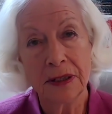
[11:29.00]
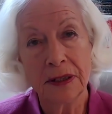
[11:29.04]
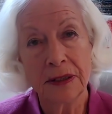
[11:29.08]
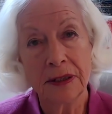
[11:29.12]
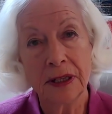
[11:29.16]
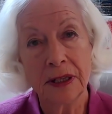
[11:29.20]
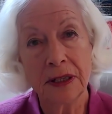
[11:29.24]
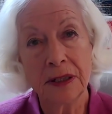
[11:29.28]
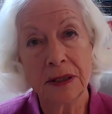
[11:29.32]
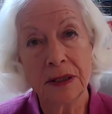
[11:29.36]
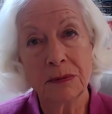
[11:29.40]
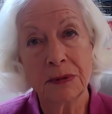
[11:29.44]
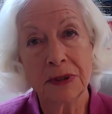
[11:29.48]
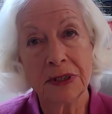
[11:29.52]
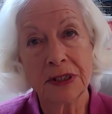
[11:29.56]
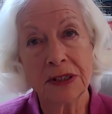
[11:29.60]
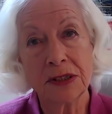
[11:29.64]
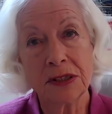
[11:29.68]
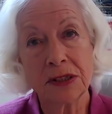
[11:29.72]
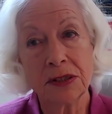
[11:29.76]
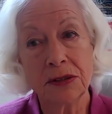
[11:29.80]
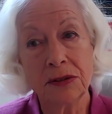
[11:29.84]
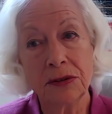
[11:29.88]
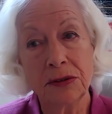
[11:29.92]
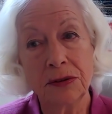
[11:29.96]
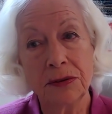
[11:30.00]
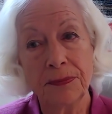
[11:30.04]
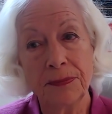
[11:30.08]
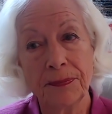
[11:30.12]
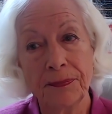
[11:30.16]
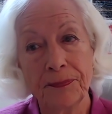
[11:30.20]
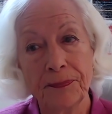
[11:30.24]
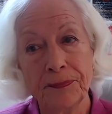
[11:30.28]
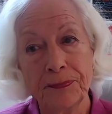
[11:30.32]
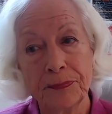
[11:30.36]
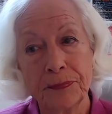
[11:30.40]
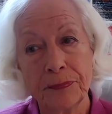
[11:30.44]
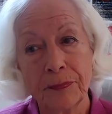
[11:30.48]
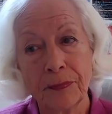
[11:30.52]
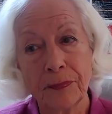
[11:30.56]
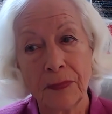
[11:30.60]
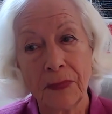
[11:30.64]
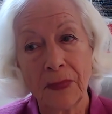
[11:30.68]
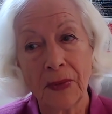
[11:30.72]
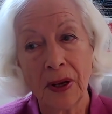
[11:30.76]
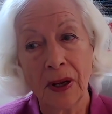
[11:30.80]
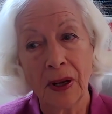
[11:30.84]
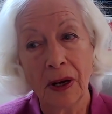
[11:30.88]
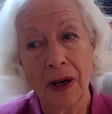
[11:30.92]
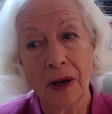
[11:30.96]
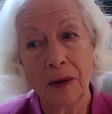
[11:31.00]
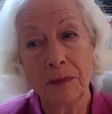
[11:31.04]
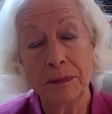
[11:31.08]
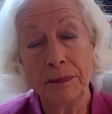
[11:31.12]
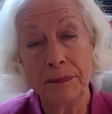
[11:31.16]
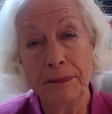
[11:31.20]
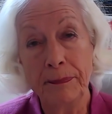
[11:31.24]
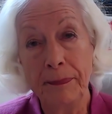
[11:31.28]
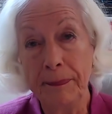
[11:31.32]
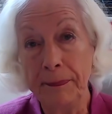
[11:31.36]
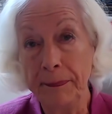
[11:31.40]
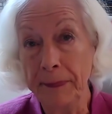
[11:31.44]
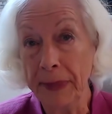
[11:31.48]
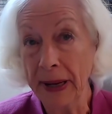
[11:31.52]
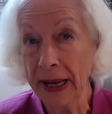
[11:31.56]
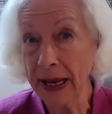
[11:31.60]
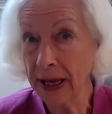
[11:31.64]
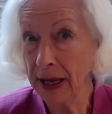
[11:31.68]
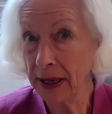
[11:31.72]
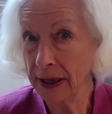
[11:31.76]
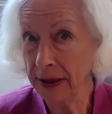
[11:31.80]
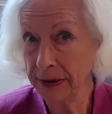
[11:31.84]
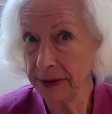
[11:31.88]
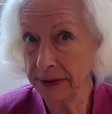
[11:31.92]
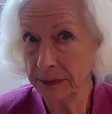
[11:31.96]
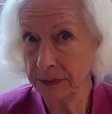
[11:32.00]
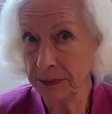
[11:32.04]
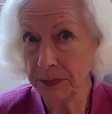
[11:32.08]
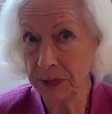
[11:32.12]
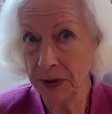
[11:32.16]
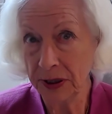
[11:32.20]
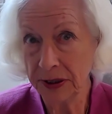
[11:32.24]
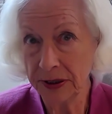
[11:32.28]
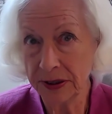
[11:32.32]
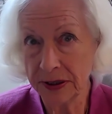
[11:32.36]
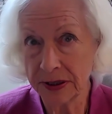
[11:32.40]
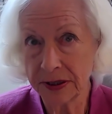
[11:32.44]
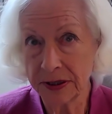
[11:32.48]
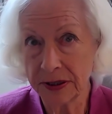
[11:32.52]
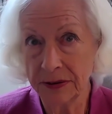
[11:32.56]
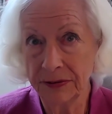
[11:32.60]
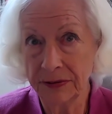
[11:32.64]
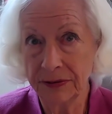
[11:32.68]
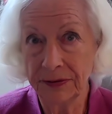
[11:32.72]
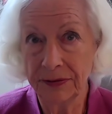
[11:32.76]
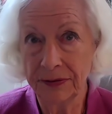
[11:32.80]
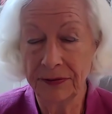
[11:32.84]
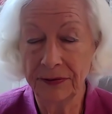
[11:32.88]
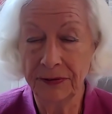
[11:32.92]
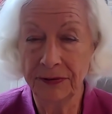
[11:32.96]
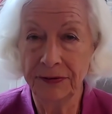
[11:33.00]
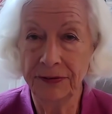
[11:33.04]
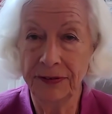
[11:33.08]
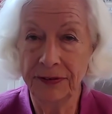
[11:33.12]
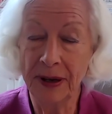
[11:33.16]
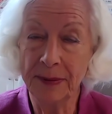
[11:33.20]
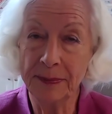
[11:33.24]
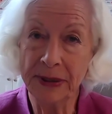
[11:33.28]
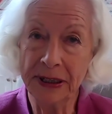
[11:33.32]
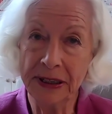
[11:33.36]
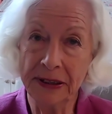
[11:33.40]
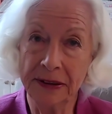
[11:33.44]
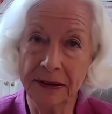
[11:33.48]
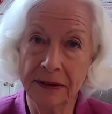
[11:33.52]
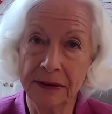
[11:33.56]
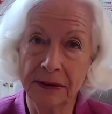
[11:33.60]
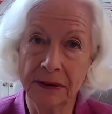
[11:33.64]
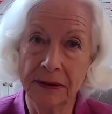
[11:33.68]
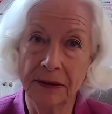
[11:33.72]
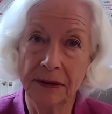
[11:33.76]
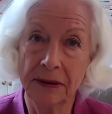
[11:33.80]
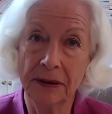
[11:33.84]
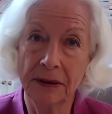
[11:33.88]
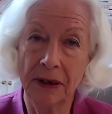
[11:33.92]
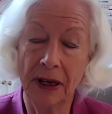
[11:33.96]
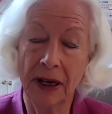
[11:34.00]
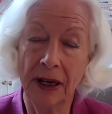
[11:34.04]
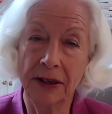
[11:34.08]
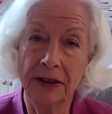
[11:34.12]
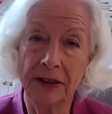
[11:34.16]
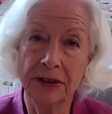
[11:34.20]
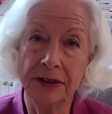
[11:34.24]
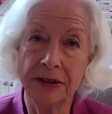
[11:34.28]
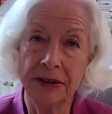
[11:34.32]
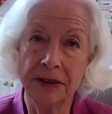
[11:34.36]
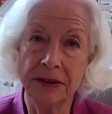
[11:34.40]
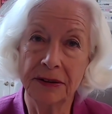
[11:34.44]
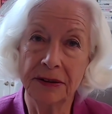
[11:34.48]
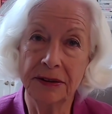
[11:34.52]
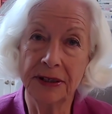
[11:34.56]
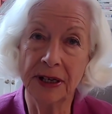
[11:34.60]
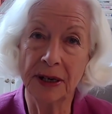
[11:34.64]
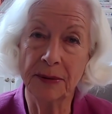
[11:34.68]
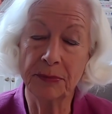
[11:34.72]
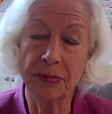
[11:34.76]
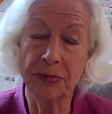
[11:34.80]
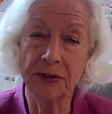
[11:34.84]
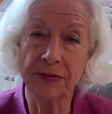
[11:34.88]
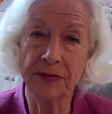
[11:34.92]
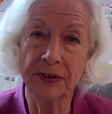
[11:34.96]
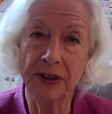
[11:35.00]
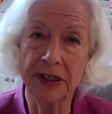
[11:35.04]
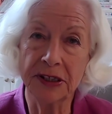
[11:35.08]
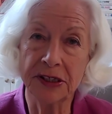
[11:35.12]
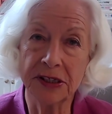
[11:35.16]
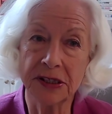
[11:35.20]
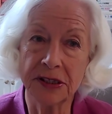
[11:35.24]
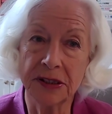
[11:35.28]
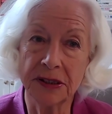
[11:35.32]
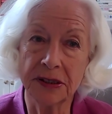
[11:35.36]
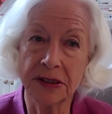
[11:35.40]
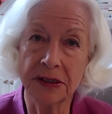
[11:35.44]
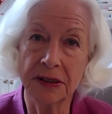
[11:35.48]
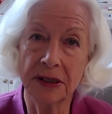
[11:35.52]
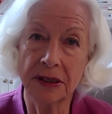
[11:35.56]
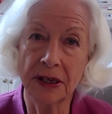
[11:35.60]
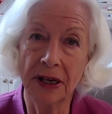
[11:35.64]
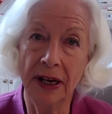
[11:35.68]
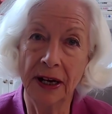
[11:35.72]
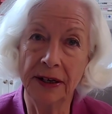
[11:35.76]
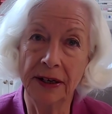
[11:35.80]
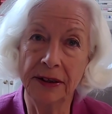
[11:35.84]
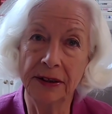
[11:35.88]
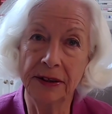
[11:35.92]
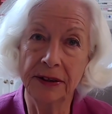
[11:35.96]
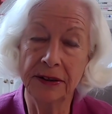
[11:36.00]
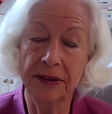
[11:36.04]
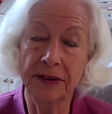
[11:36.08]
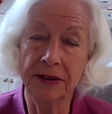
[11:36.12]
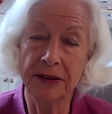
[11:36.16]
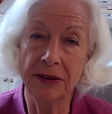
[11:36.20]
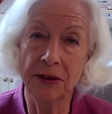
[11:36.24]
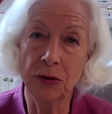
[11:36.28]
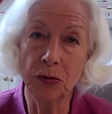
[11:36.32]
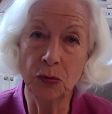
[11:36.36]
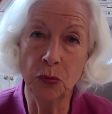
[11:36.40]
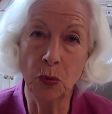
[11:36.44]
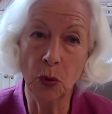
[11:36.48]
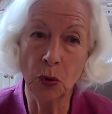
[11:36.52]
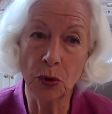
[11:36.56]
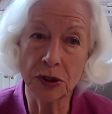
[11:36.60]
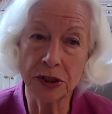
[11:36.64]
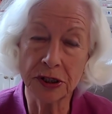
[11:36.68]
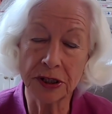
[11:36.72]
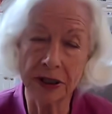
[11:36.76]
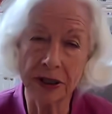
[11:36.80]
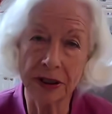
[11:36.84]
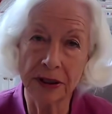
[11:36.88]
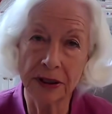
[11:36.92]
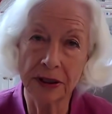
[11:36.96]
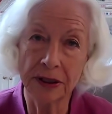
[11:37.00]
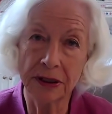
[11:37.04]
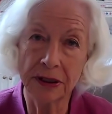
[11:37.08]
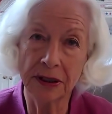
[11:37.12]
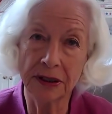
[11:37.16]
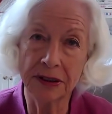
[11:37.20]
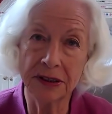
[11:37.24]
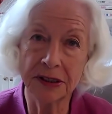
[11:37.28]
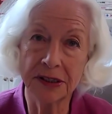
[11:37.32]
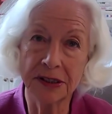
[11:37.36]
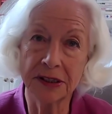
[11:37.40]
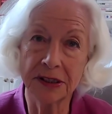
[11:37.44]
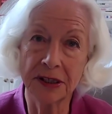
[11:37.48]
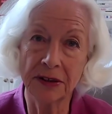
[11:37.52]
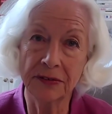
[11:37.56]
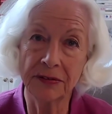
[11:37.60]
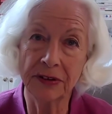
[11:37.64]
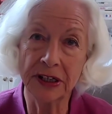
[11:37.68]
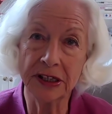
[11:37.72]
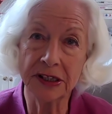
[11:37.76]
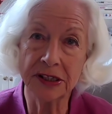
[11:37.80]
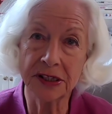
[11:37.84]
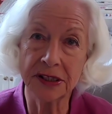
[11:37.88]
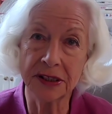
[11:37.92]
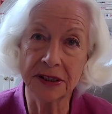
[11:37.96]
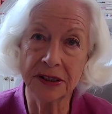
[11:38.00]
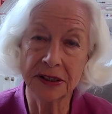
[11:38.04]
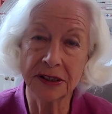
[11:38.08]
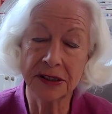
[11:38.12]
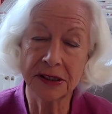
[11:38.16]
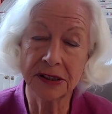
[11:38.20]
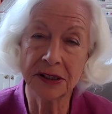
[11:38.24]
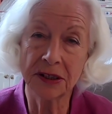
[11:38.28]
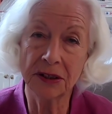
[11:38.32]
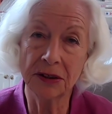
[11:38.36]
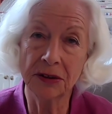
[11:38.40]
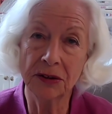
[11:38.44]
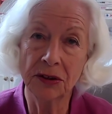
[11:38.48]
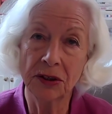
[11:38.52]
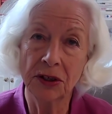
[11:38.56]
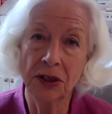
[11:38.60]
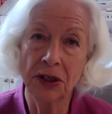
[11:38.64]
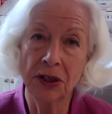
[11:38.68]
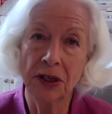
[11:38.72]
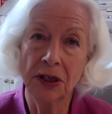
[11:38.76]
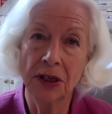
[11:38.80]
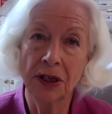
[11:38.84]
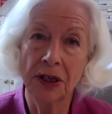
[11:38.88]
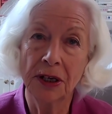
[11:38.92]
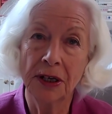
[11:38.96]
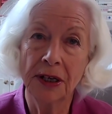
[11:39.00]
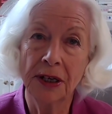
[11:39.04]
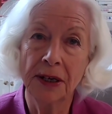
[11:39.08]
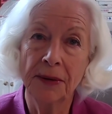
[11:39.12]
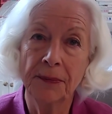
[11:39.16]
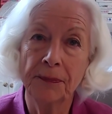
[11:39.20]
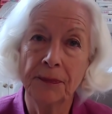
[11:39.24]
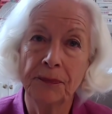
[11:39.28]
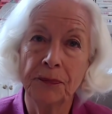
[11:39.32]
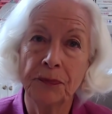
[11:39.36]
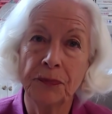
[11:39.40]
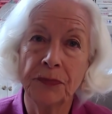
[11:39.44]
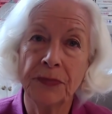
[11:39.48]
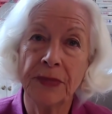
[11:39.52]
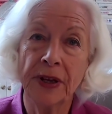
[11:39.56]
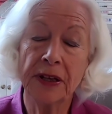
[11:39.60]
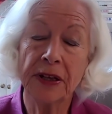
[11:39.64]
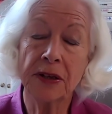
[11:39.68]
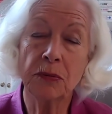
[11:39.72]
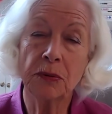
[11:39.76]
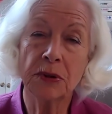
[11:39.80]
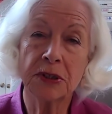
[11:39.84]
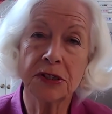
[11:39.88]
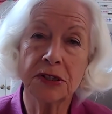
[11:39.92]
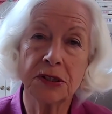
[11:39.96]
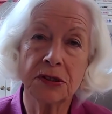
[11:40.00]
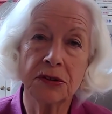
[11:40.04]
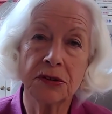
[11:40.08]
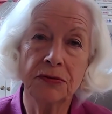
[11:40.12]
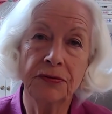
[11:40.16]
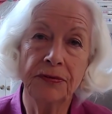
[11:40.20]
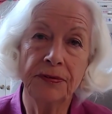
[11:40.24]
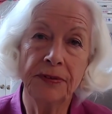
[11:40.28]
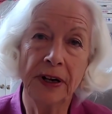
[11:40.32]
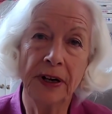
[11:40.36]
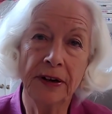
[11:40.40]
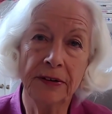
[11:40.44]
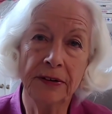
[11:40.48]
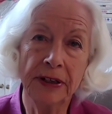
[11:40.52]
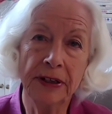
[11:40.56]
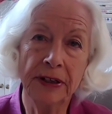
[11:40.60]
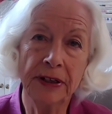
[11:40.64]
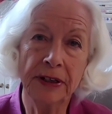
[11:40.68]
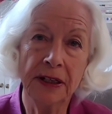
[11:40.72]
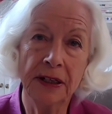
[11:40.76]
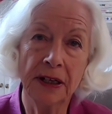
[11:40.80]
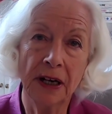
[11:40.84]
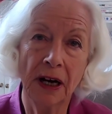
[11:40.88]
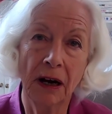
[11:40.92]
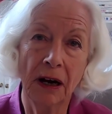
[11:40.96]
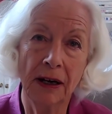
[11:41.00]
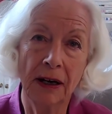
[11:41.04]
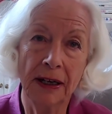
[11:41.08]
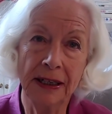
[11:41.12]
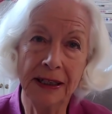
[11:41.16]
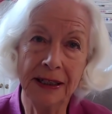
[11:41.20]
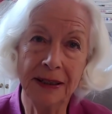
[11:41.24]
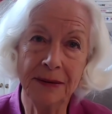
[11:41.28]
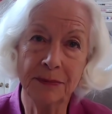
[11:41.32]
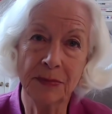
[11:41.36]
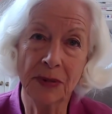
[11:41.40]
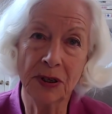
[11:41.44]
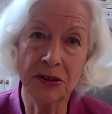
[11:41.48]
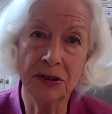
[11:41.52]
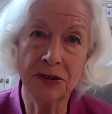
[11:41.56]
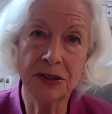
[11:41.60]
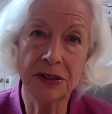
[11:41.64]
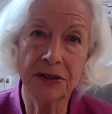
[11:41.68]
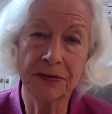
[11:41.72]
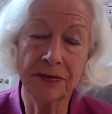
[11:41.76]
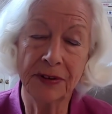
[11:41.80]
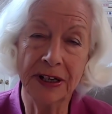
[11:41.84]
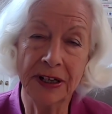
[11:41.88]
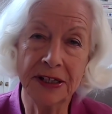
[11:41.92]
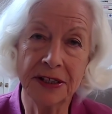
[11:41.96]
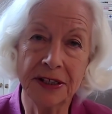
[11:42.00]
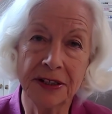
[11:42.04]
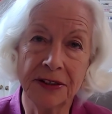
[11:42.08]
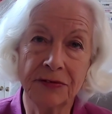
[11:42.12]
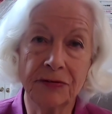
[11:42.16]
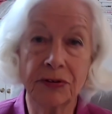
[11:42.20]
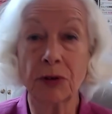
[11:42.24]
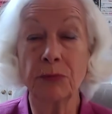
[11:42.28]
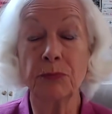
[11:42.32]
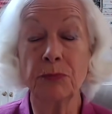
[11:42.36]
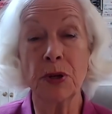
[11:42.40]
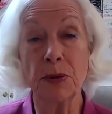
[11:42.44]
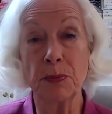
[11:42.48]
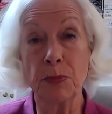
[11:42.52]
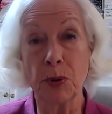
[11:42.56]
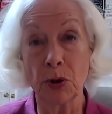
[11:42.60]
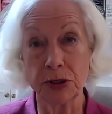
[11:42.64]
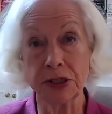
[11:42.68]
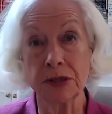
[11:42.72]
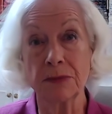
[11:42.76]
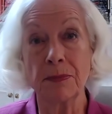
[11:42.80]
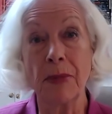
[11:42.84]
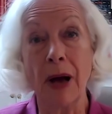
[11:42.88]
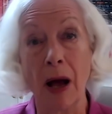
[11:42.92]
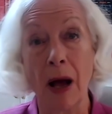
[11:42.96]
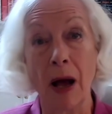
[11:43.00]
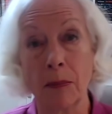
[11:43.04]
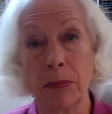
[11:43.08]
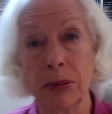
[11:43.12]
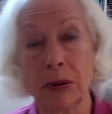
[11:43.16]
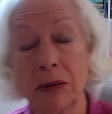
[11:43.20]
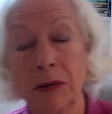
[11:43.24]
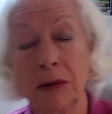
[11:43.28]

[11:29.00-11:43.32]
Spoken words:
They're the ones who bear the brunt of famine and deprivation and no water and starvation. So they're the ones who are very highly motivated from the bottom up